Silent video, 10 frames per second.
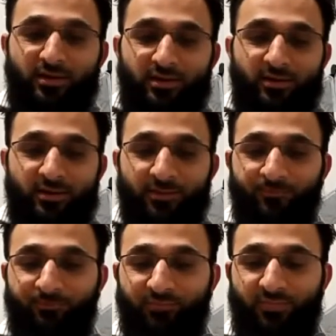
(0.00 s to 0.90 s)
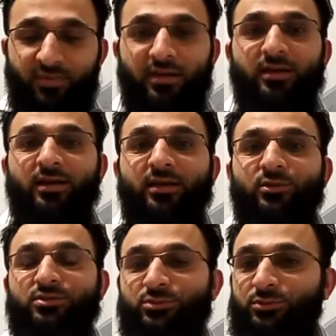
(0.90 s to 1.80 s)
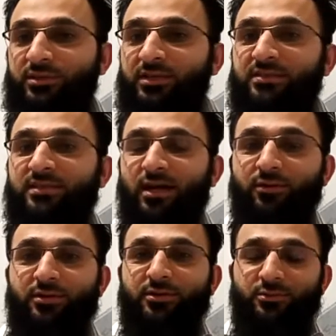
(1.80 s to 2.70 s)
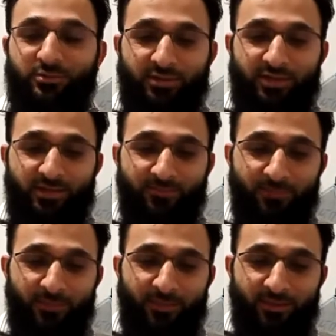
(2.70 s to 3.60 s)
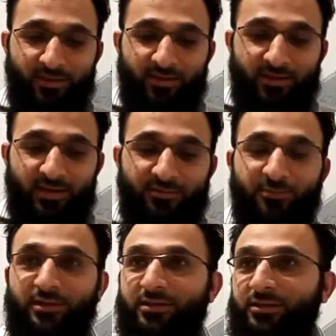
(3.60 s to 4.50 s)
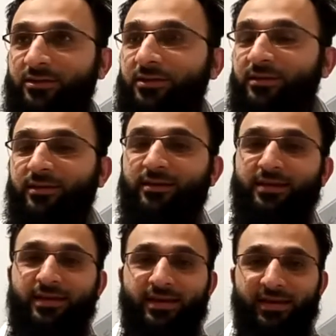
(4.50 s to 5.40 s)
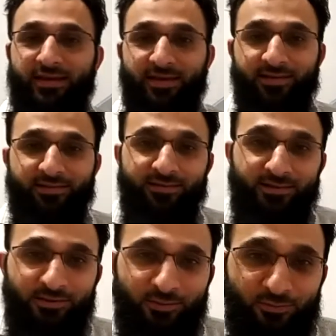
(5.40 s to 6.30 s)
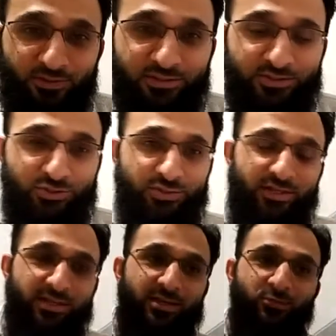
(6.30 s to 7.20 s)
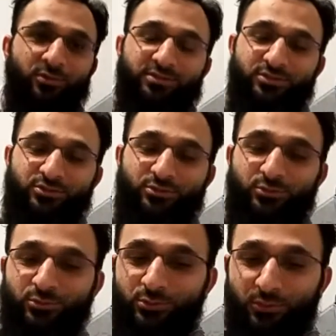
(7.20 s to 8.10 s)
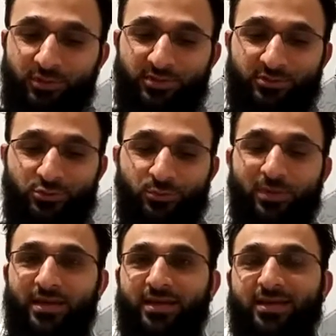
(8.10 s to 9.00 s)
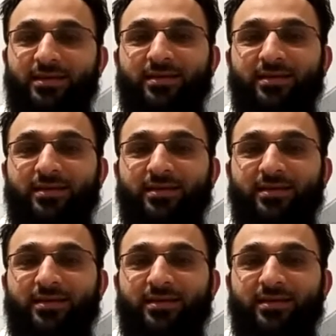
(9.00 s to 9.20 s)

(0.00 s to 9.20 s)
um, Hello students, how are you today? Everybody good? And what did you eat? What did you do? What did you play?